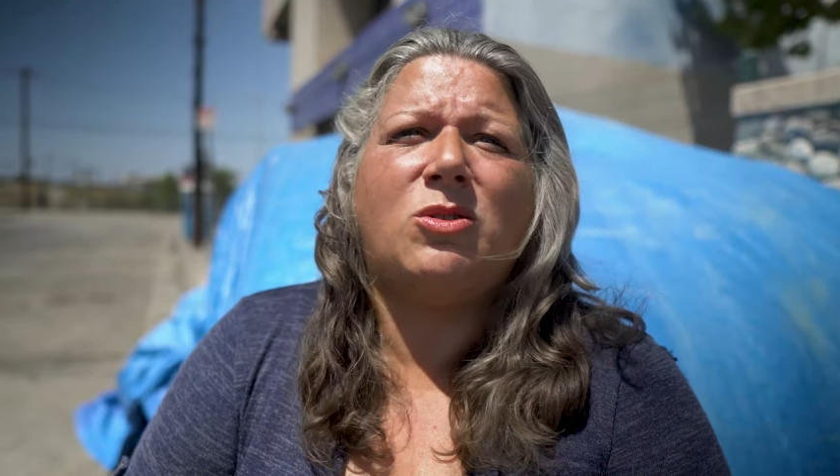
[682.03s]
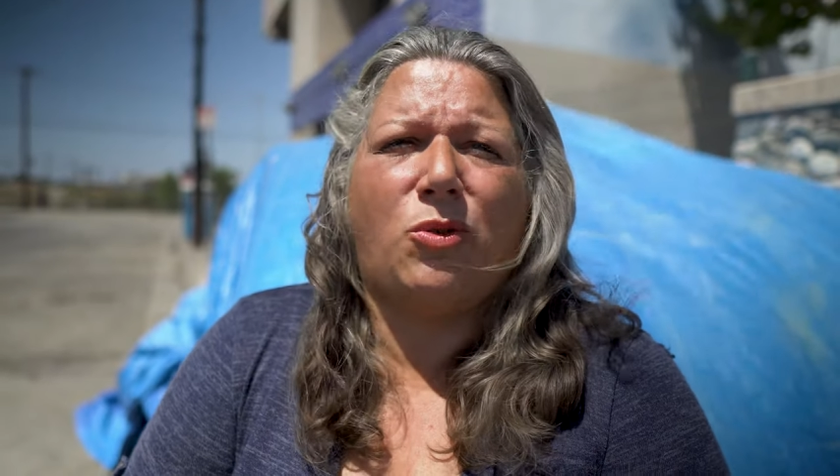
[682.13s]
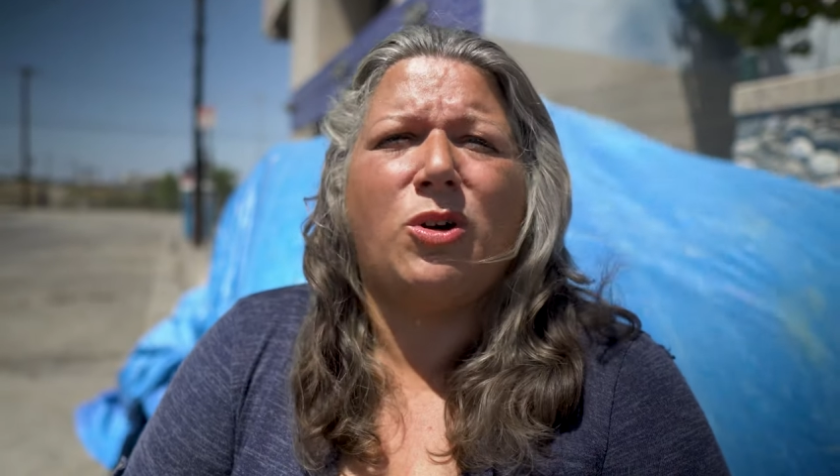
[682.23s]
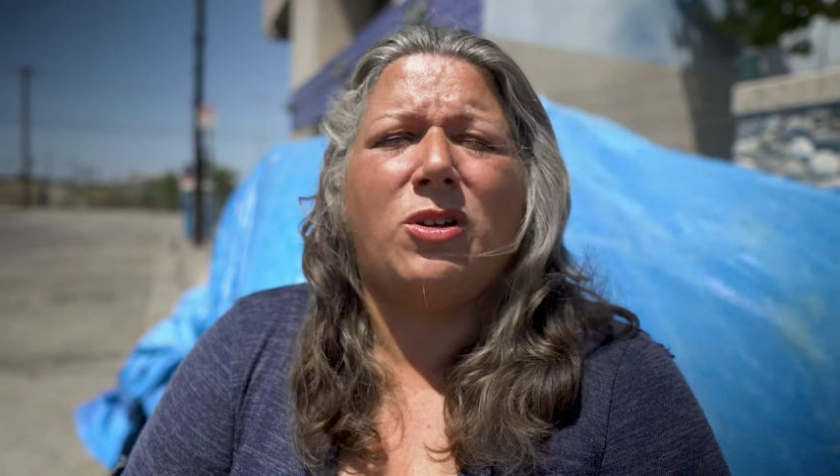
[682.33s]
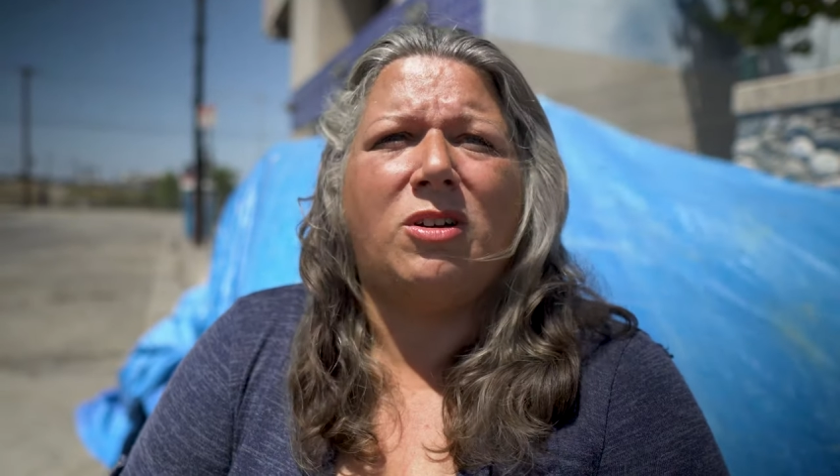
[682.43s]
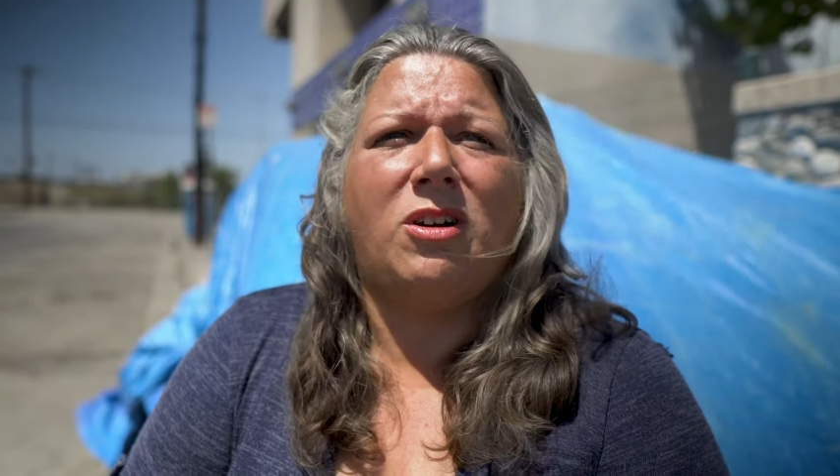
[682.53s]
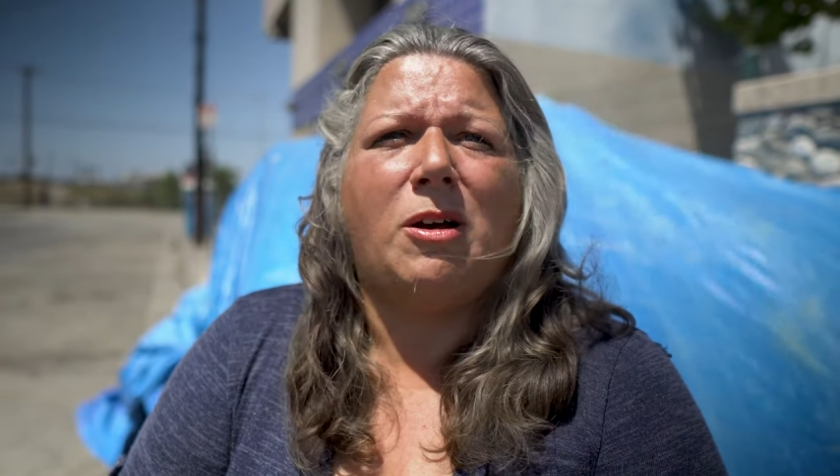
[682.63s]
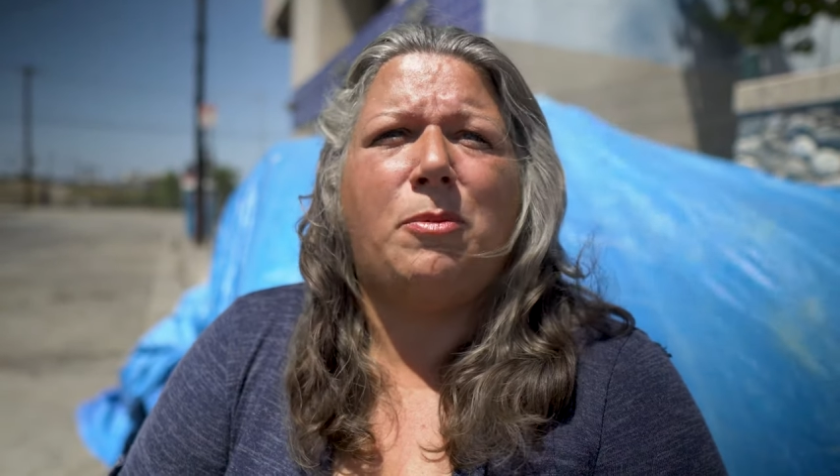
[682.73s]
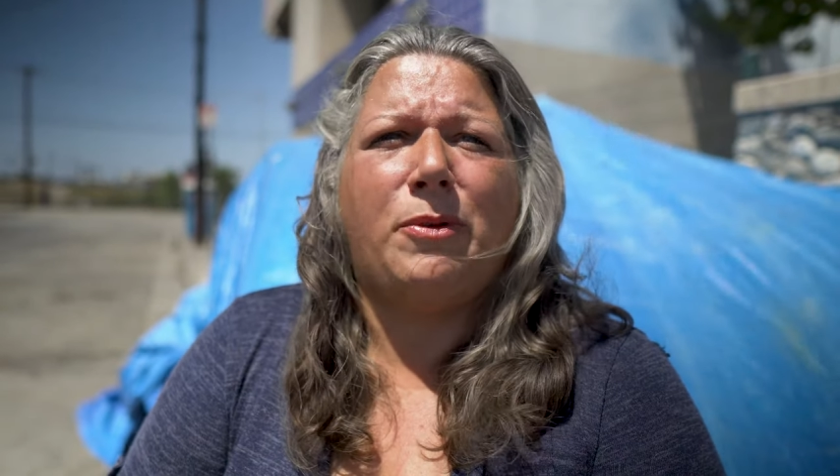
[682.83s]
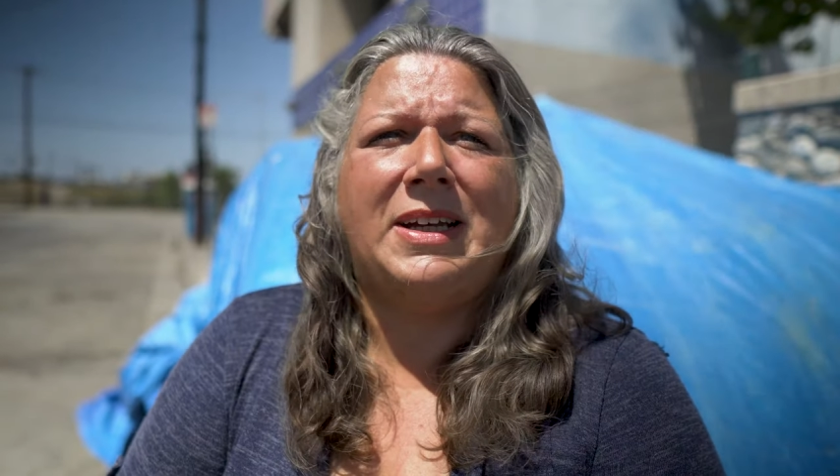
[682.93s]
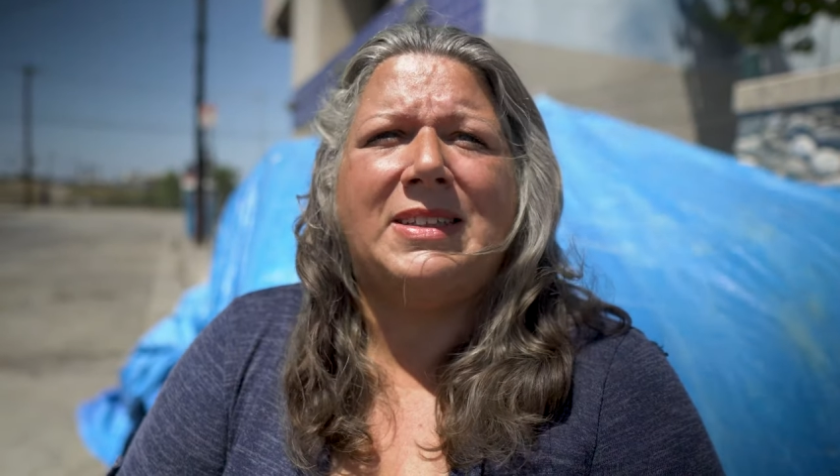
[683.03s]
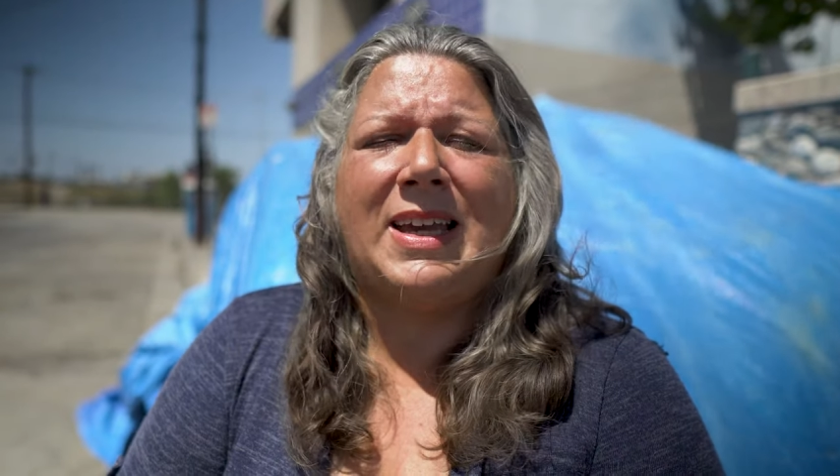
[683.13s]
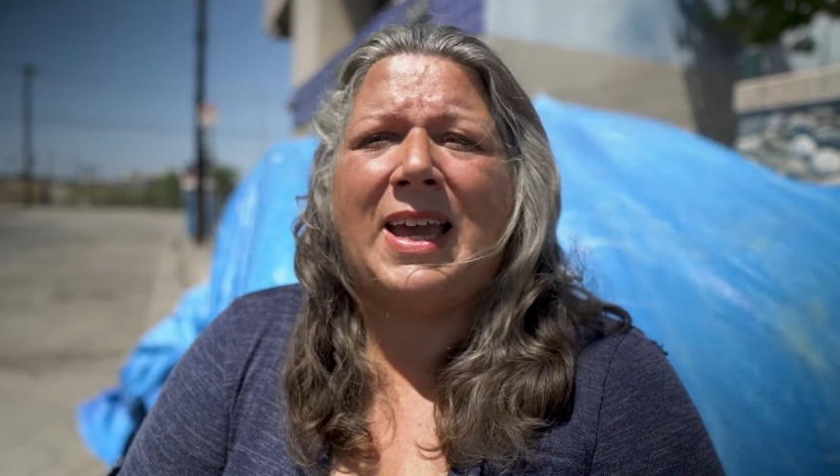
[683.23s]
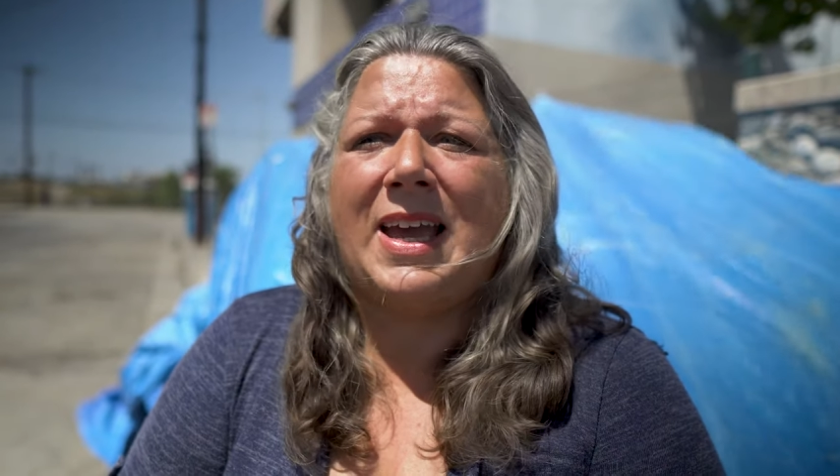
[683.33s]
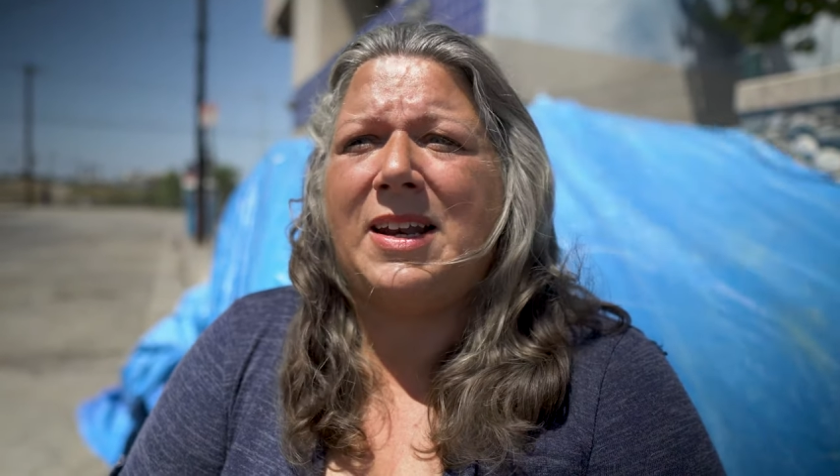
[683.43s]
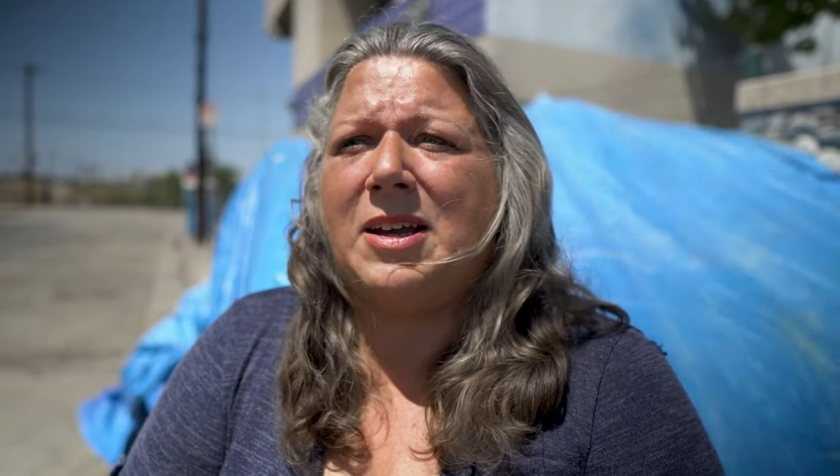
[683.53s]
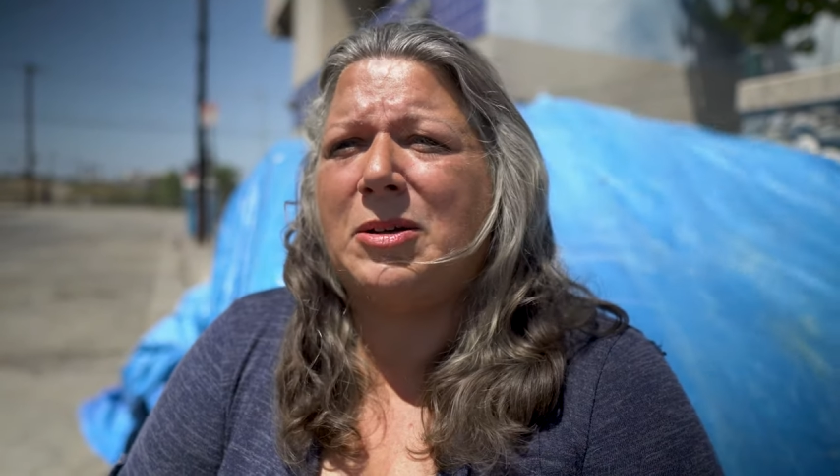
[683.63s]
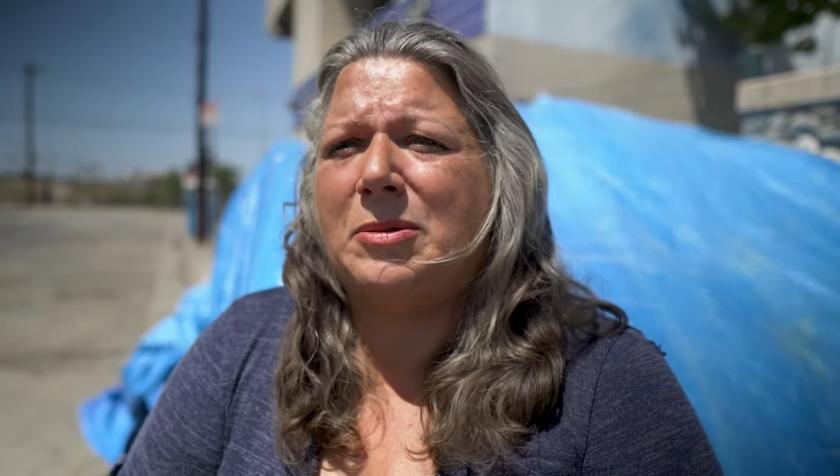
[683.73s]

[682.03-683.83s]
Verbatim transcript: so forth, you know, a couple things. I had